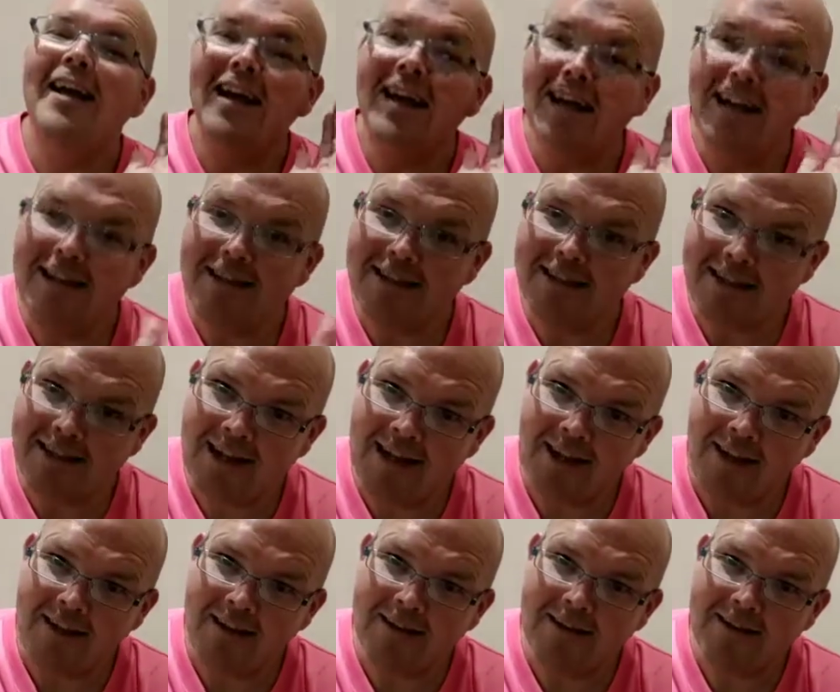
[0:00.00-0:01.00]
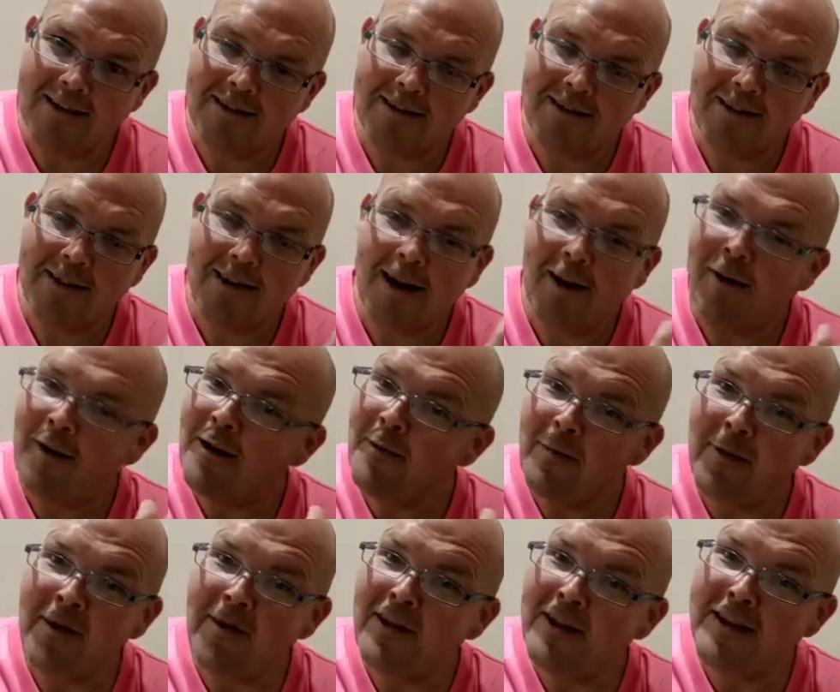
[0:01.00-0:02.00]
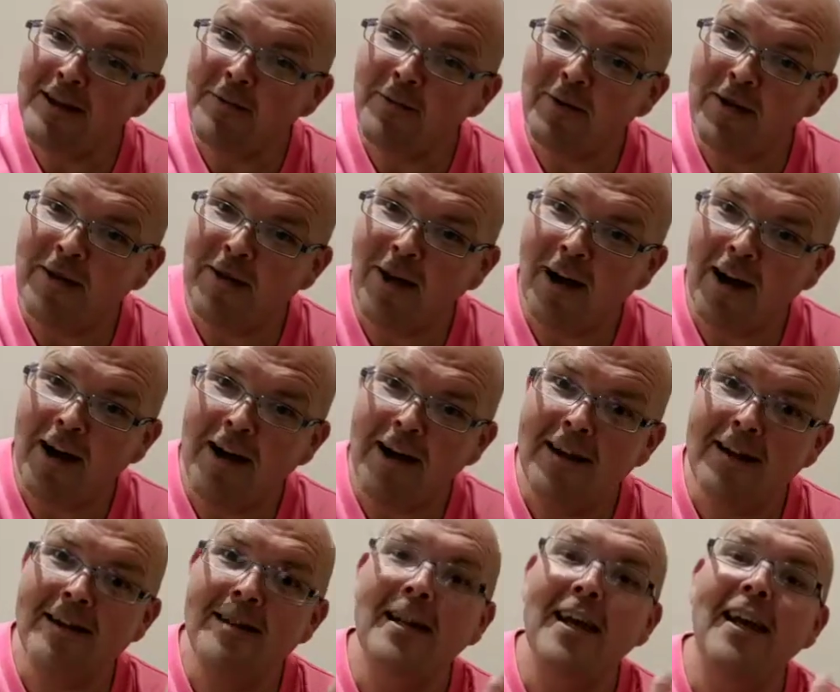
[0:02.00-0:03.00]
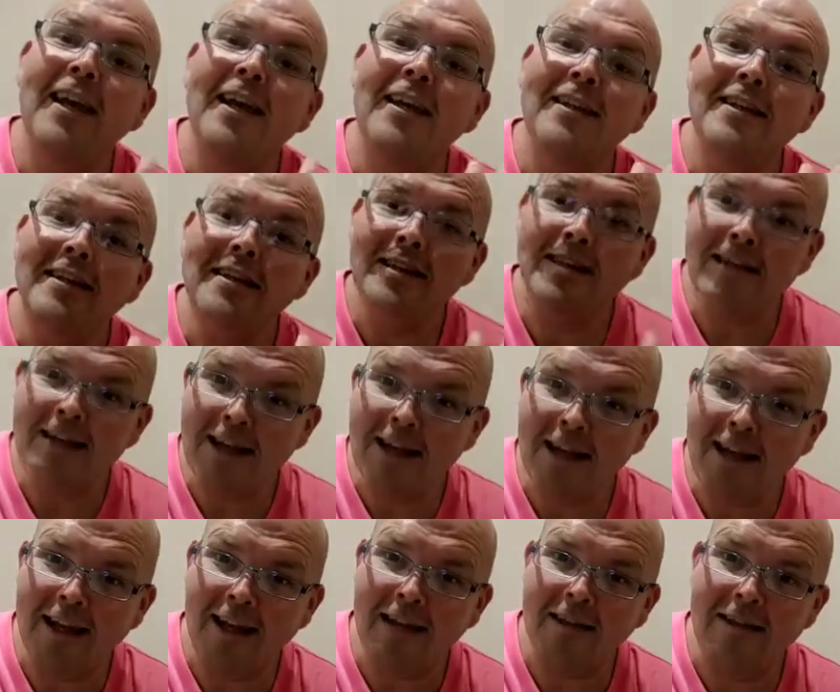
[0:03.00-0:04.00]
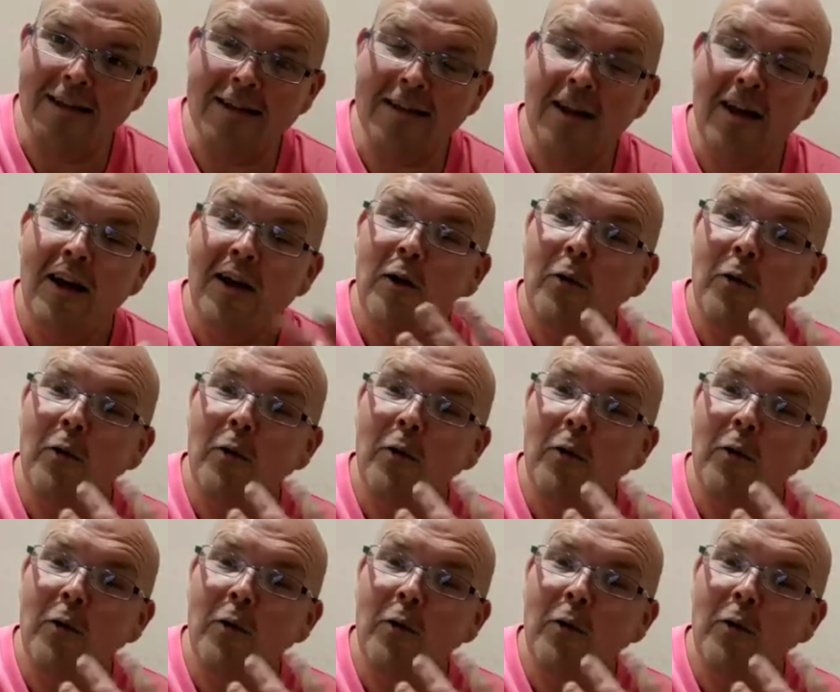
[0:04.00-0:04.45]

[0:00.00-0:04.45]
It stinks. I'm going to be honest with you guys, it stinks.